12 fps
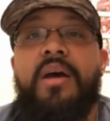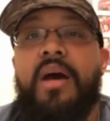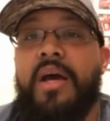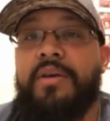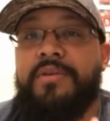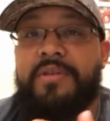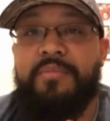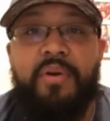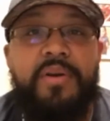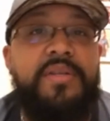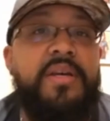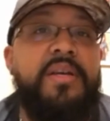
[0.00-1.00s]
I used to
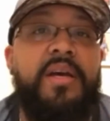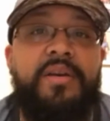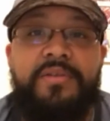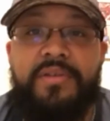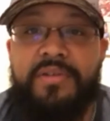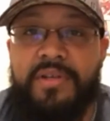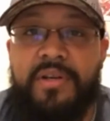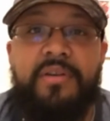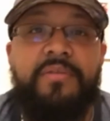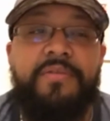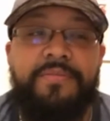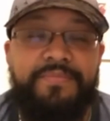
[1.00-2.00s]
bartend. I used to serve.